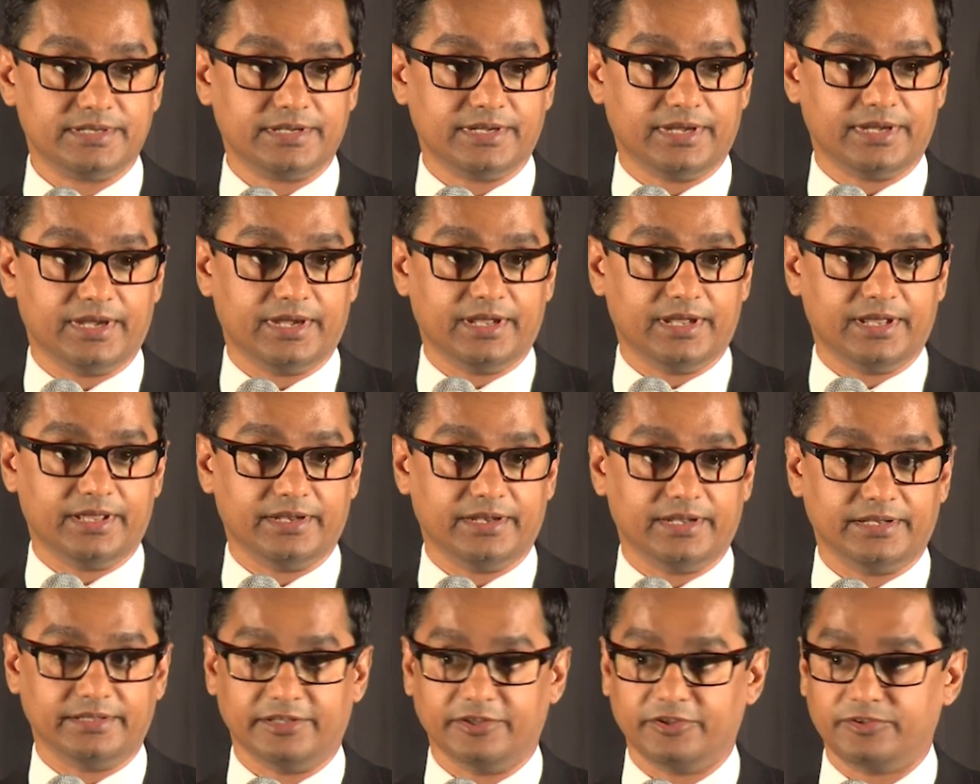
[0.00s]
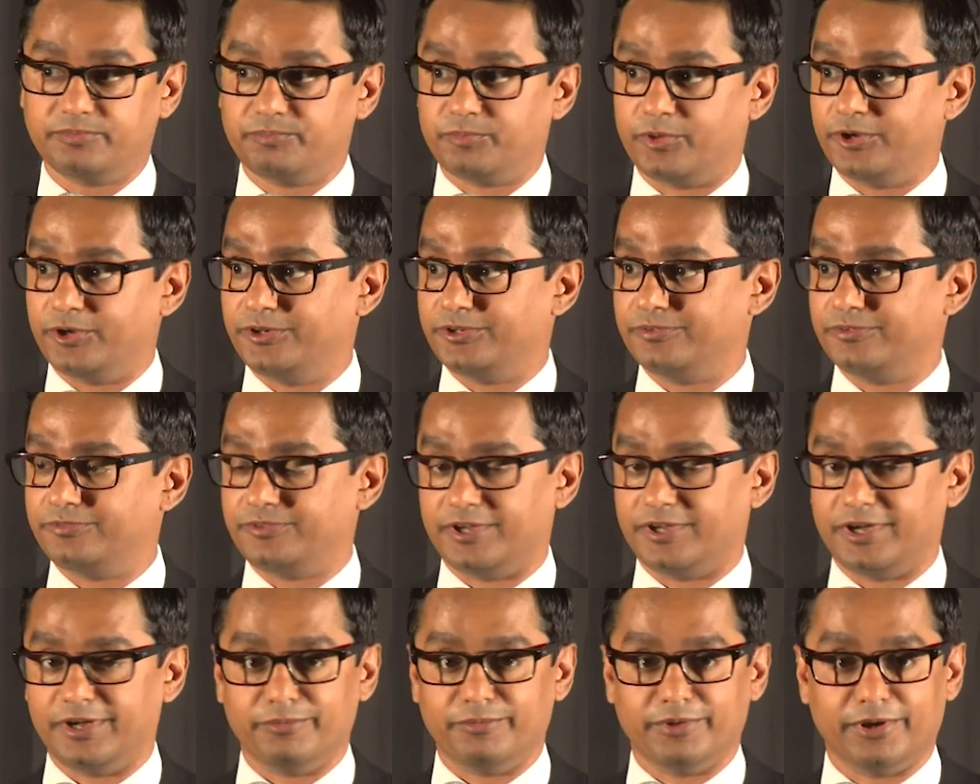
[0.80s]
And at this point of
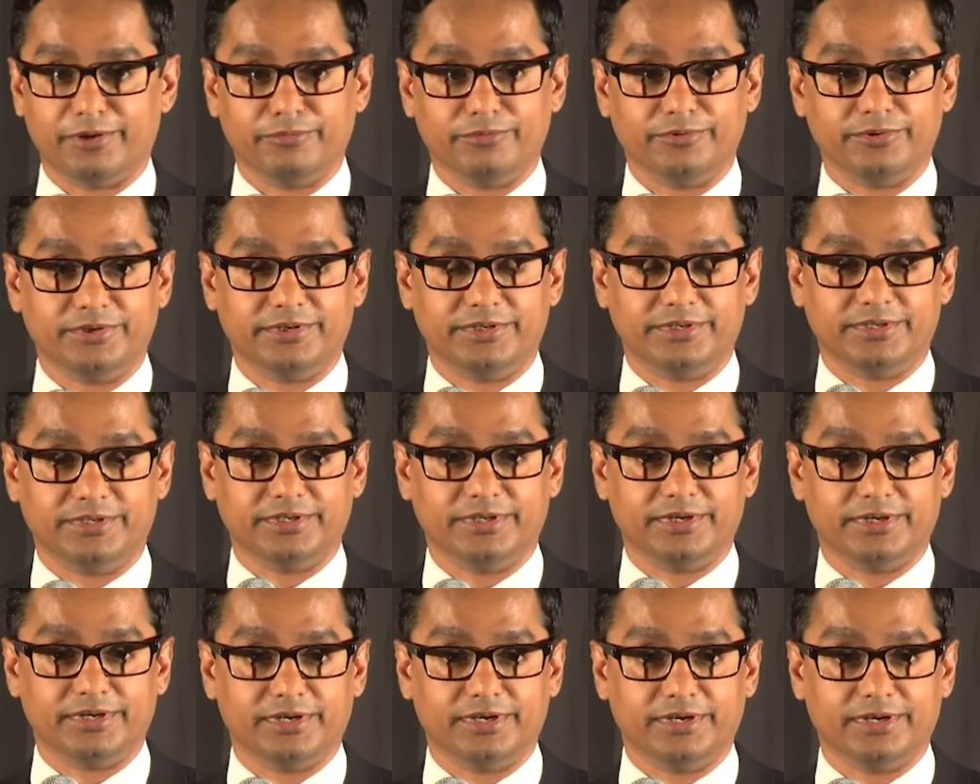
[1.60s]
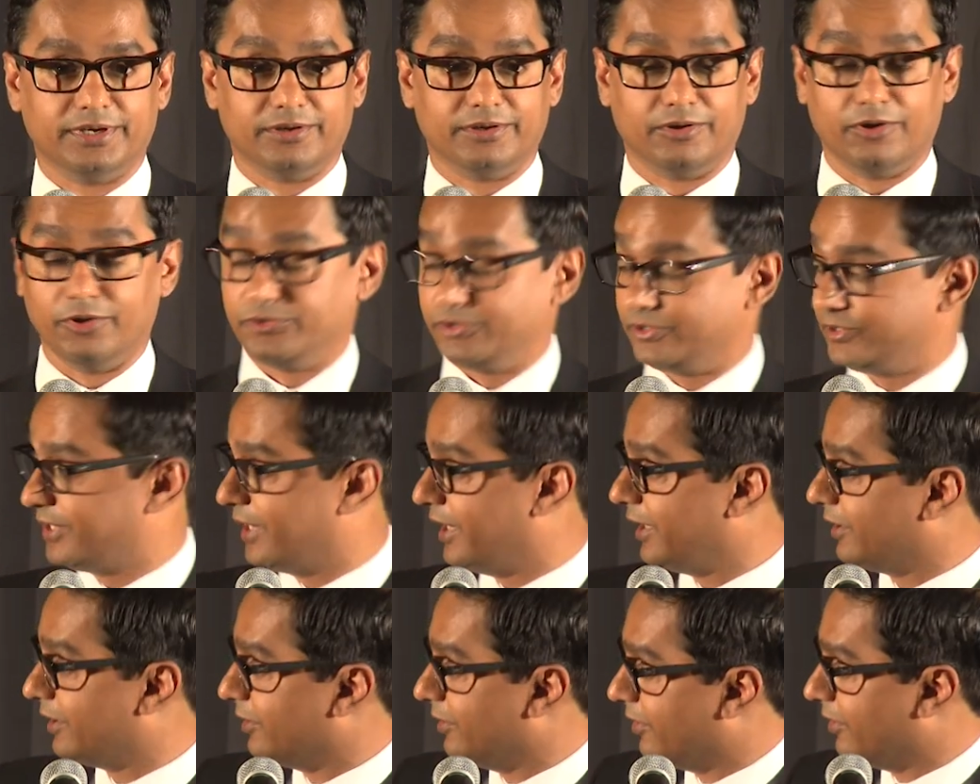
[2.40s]
time, I would also
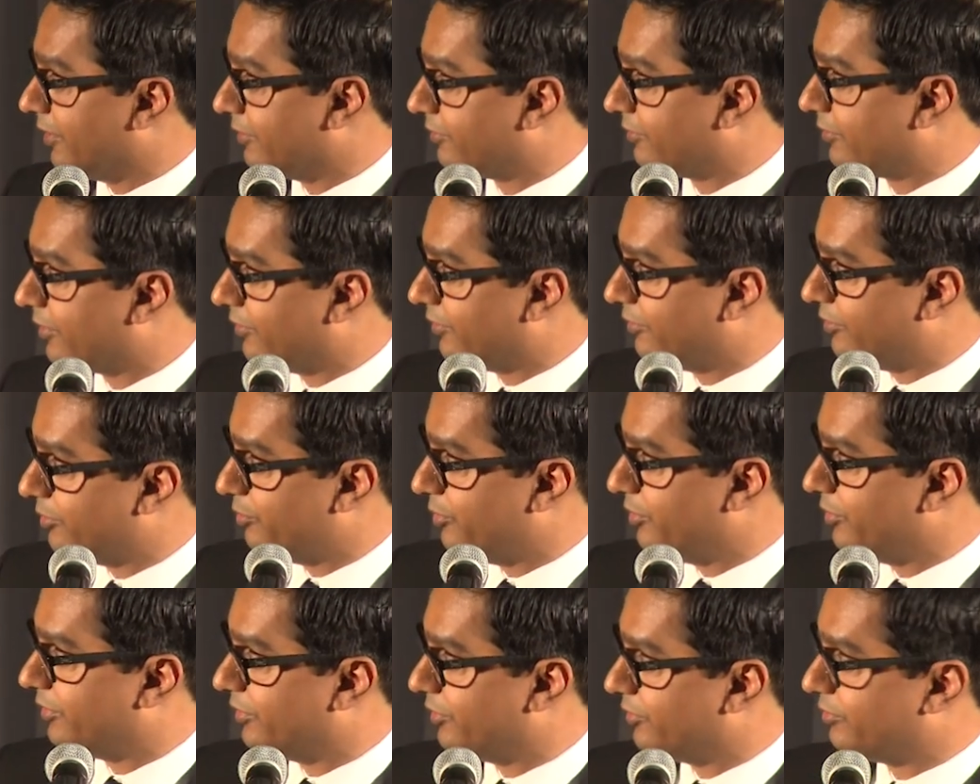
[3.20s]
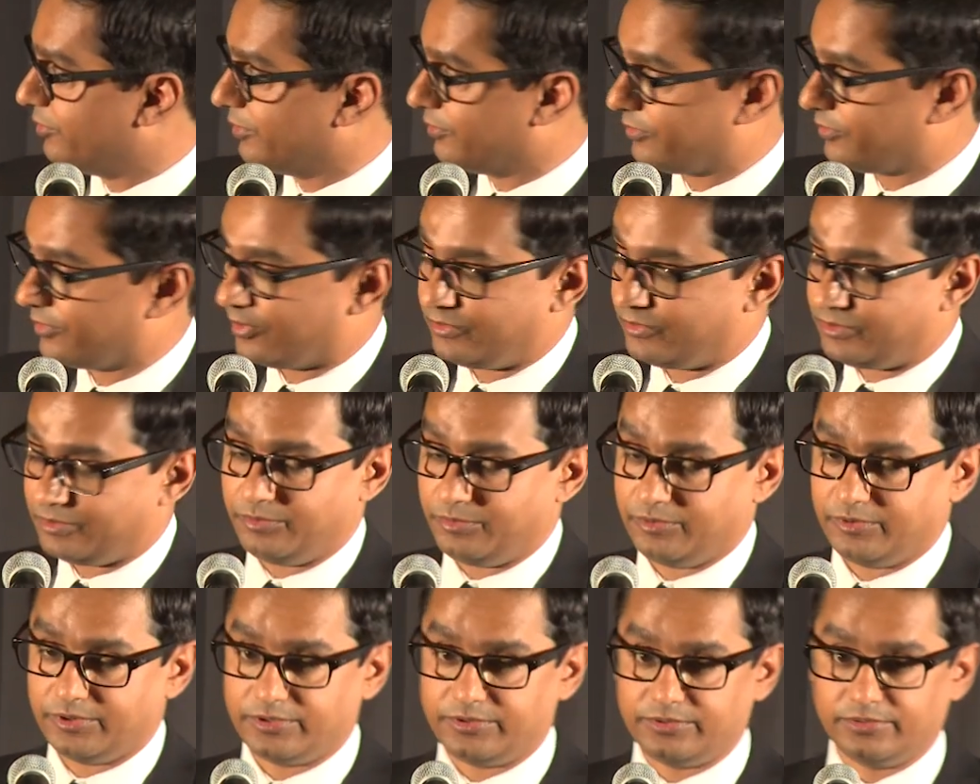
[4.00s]
thank a lot of contributors who have
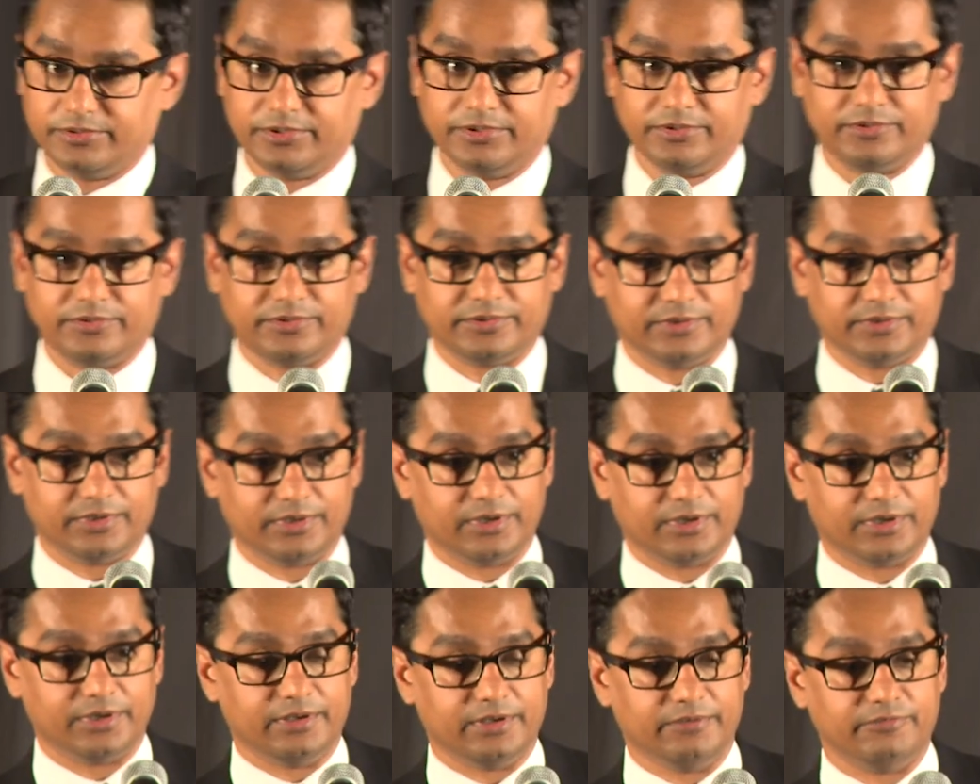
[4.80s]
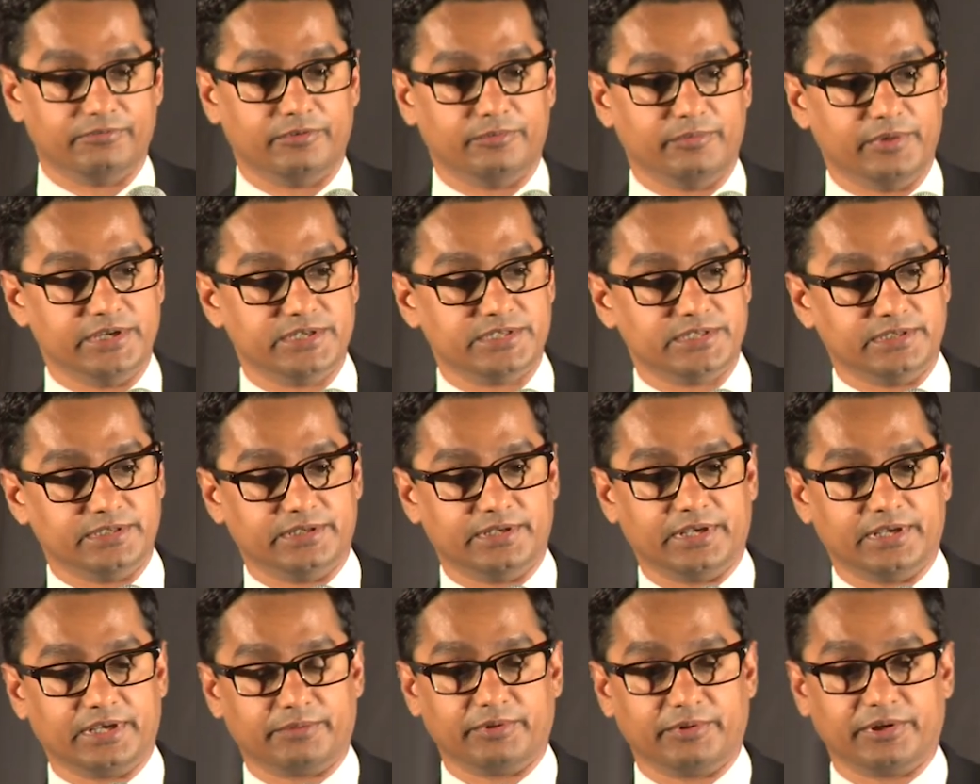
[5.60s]
contributed to this information
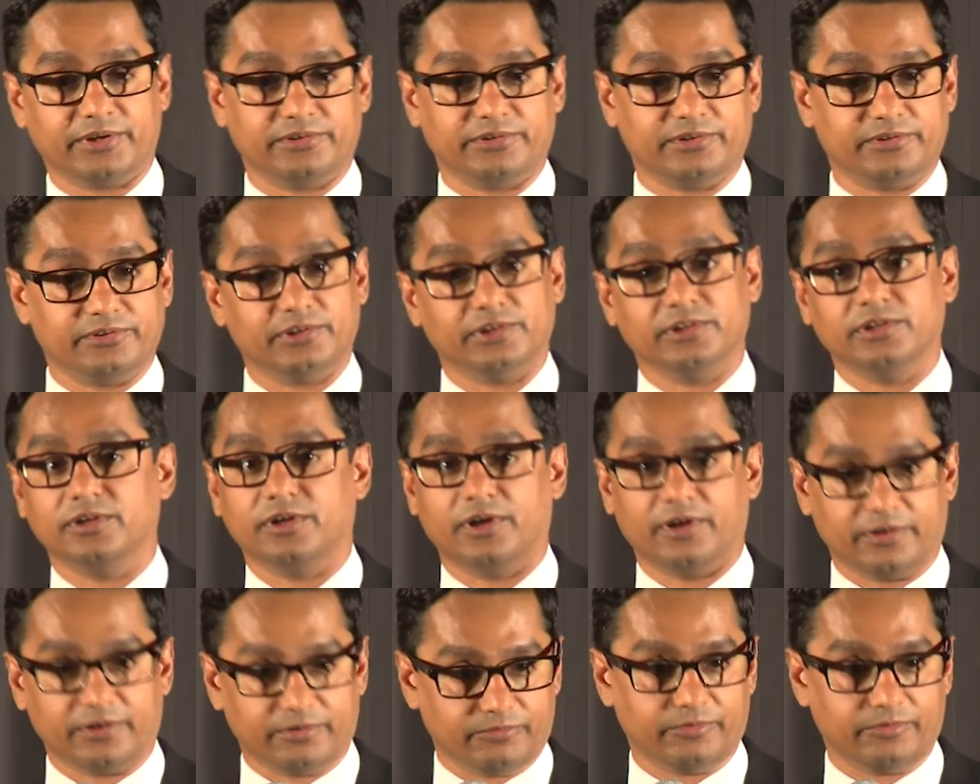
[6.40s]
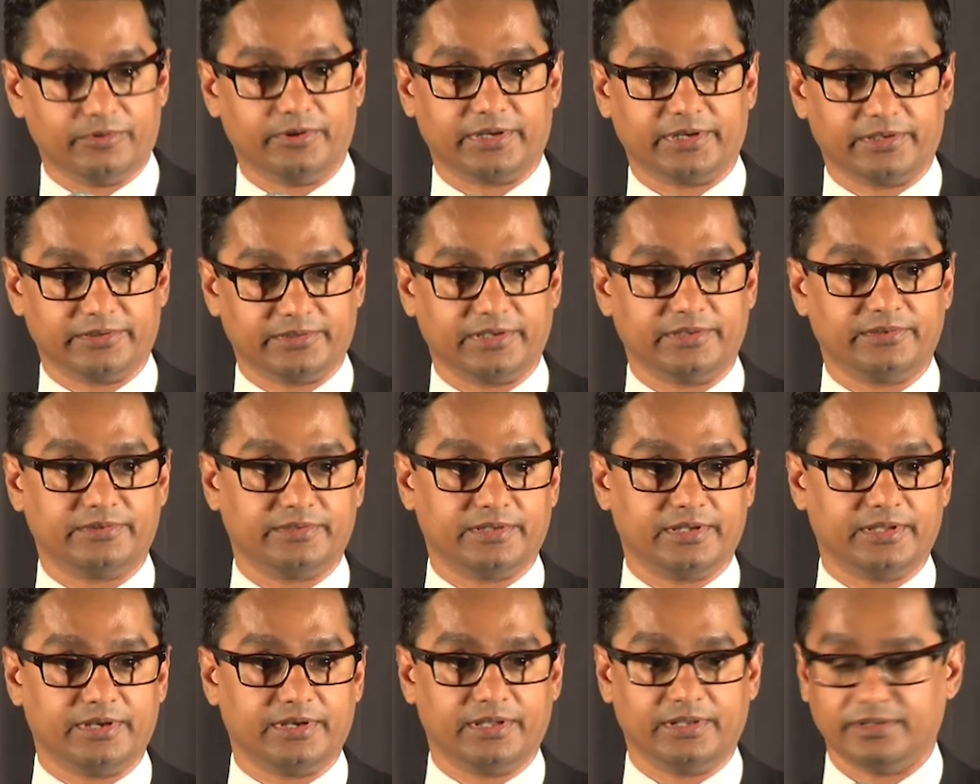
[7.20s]
deck, because this is a lot of work, as I
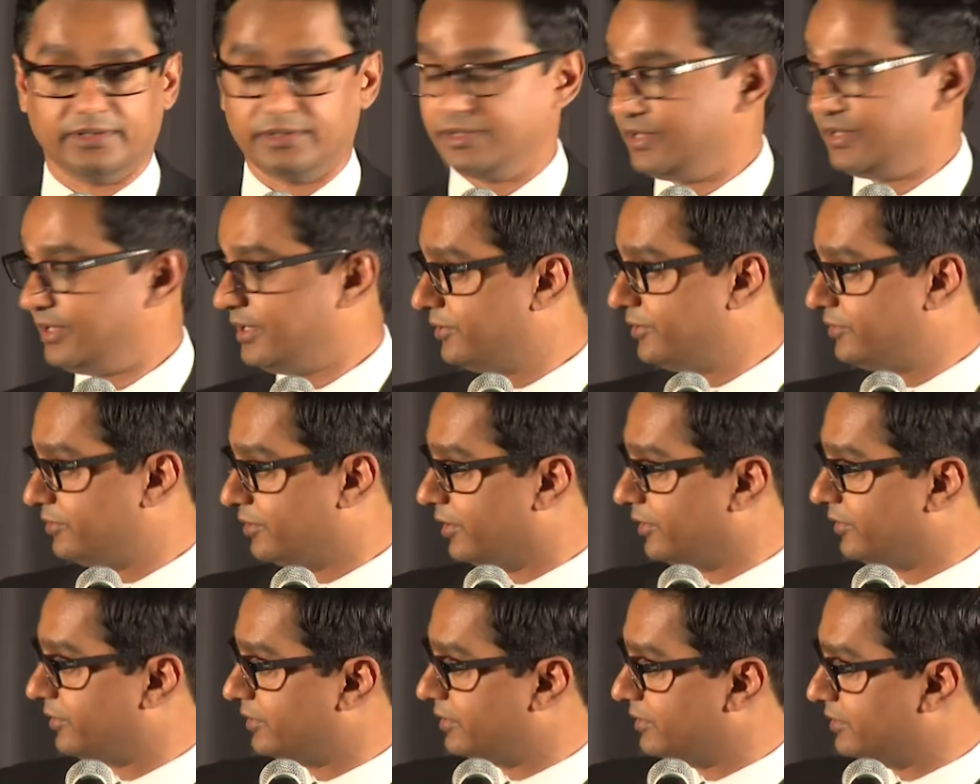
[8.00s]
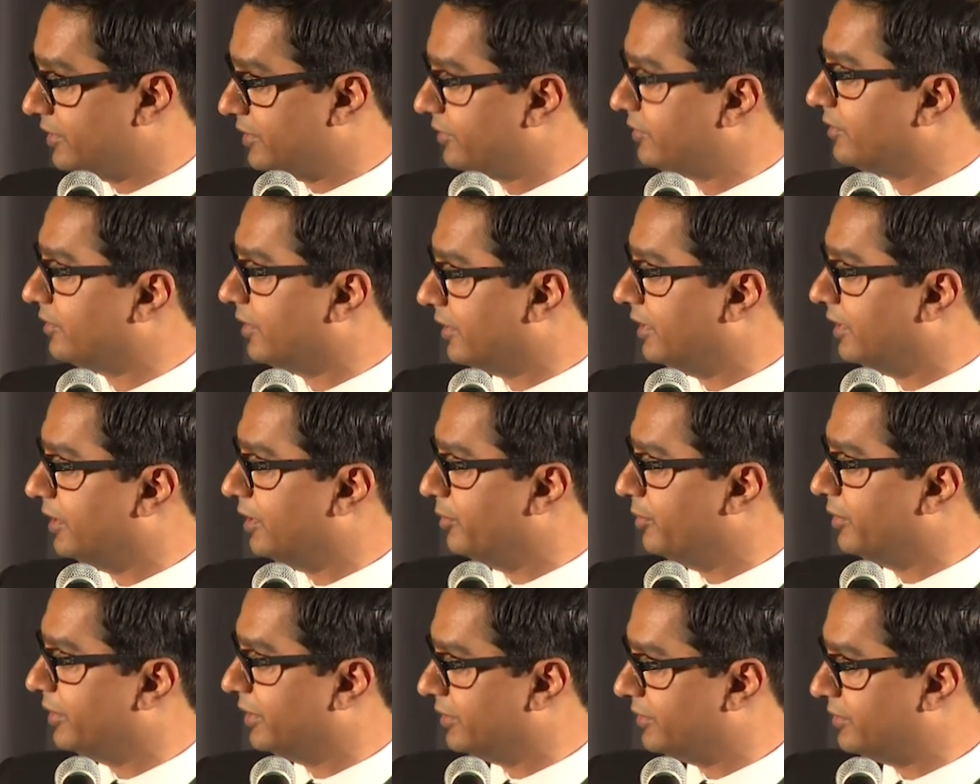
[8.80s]
said, and it's just not
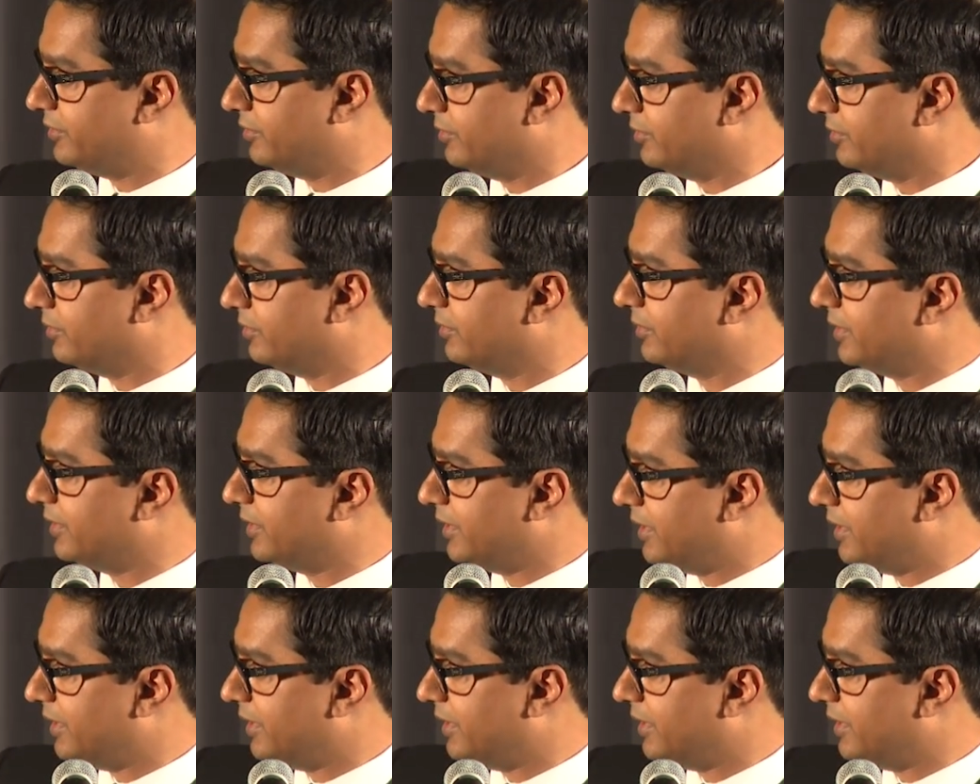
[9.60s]
limited to